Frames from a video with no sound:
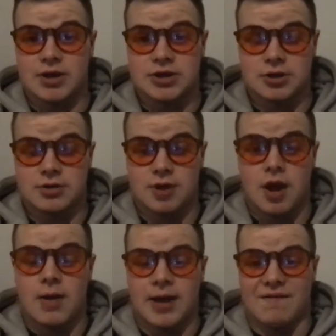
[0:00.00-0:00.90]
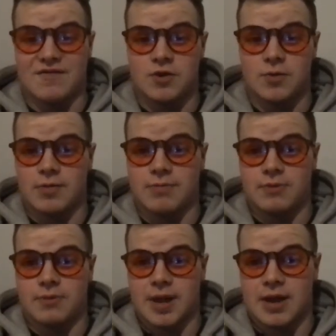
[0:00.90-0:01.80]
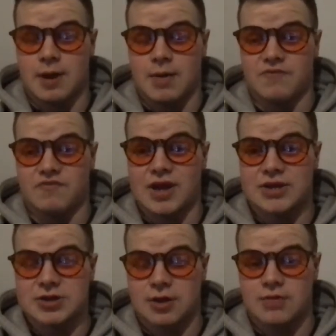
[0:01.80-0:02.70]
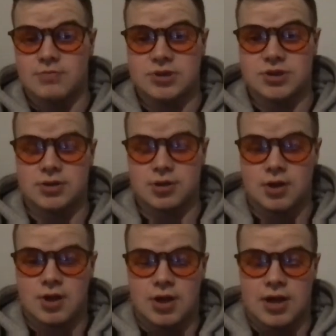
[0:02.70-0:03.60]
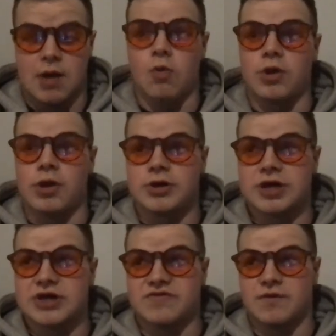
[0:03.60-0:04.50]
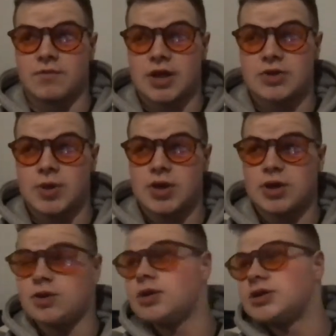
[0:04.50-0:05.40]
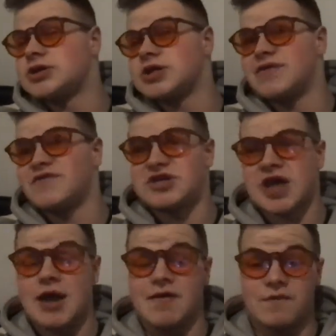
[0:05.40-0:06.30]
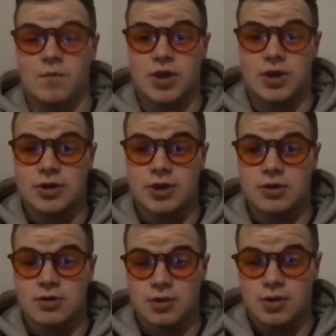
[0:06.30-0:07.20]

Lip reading: So I'm going to have a little bit of a play around with rest times and get all of those sets filmed next week and see if there's anything we can do.